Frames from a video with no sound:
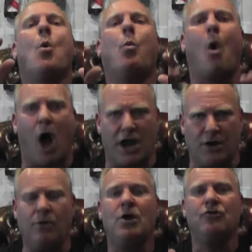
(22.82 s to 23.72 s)

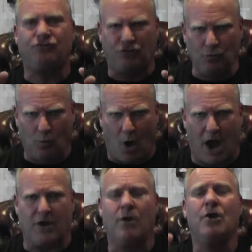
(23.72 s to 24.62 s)
Wire to
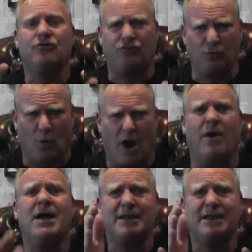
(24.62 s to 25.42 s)
wire to wire.